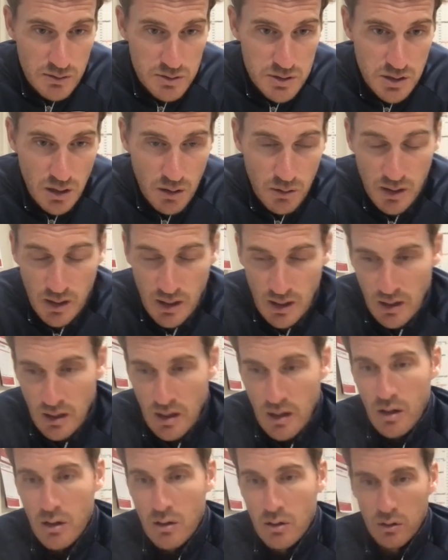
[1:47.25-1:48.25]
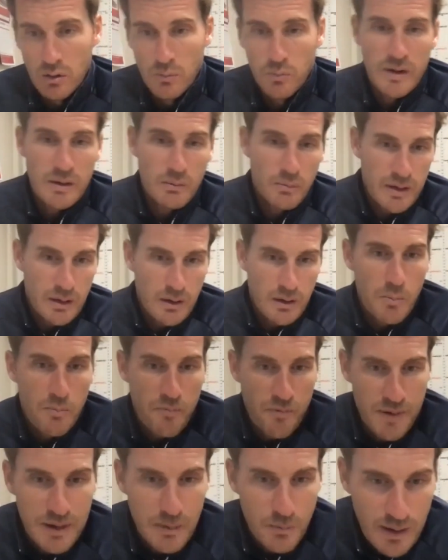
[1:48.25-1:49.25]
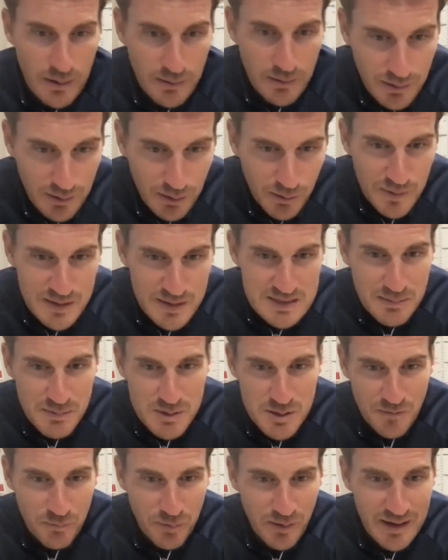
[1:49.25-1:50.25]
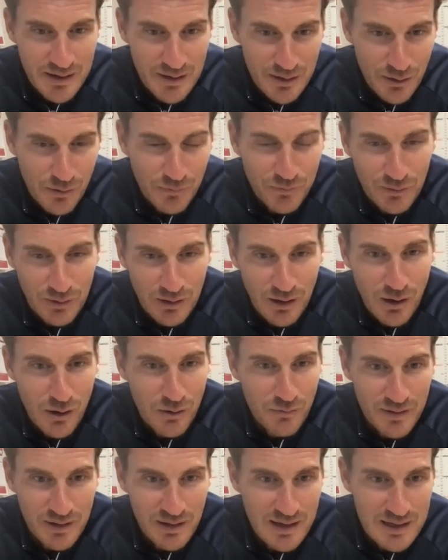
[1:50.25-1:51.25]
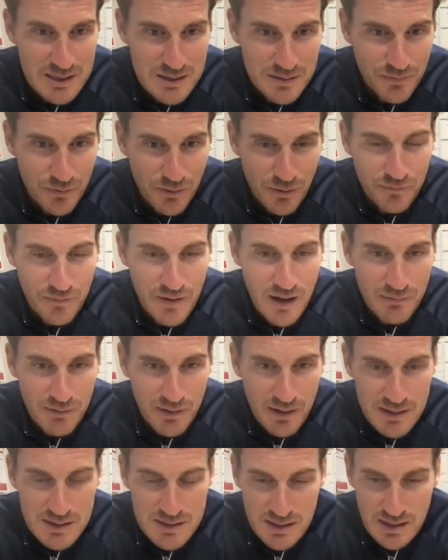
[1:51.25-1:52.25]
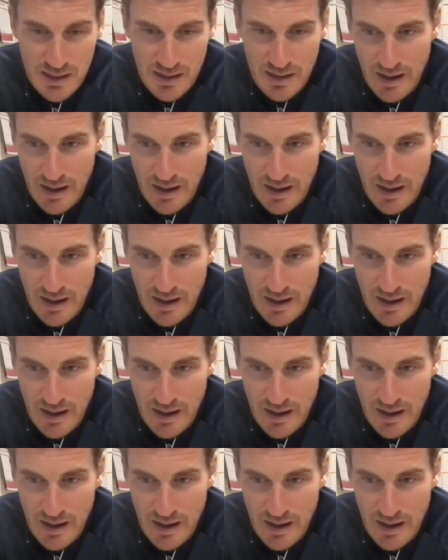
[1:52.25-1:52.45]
So a club we know pretty well, a club we seem to have played an awful lot over the last 4 or 5 years